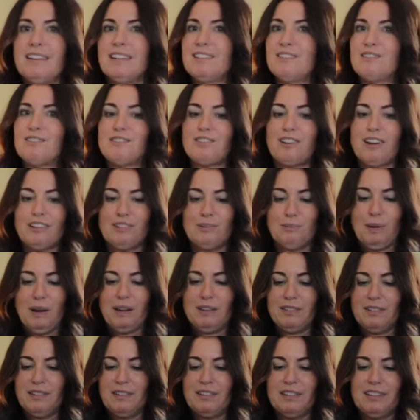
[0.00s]
It's just
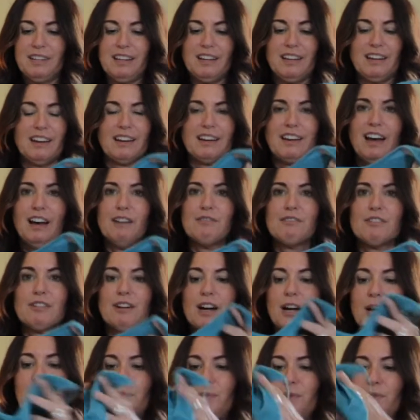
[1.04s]
basically a
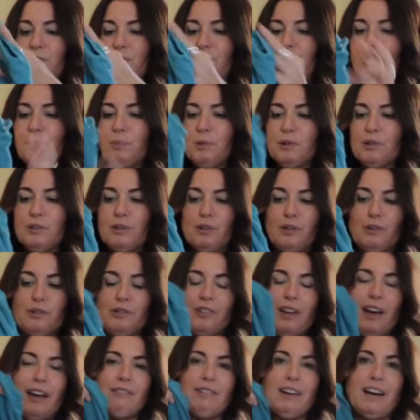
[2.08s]
cover-up, super loose.
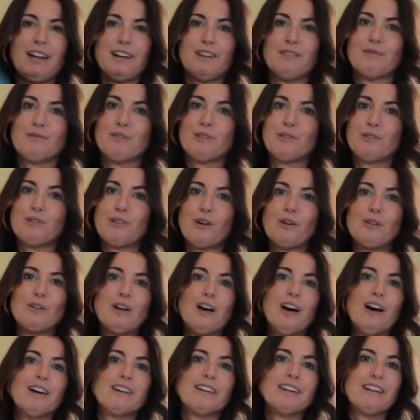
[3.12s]
I've had it for so
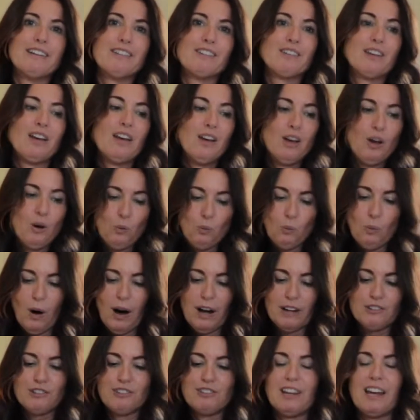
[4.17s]
long, it's
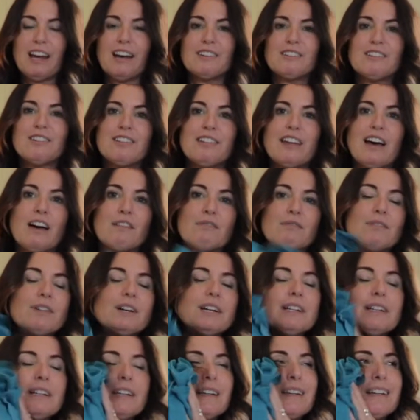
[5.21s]
washed down to that
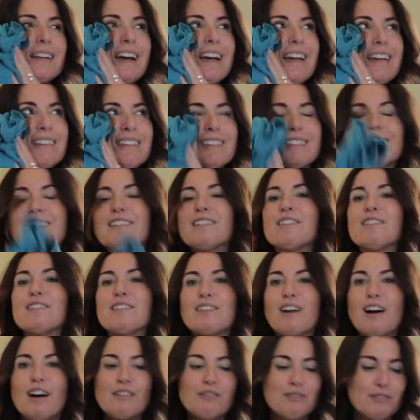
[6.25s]
really nice
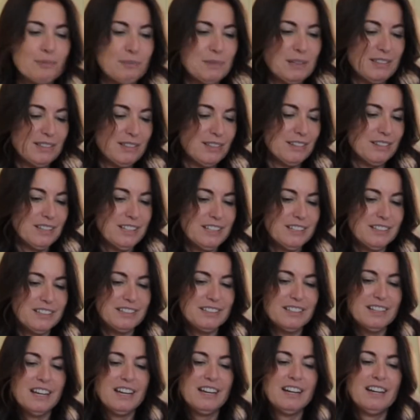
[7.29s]
soft material.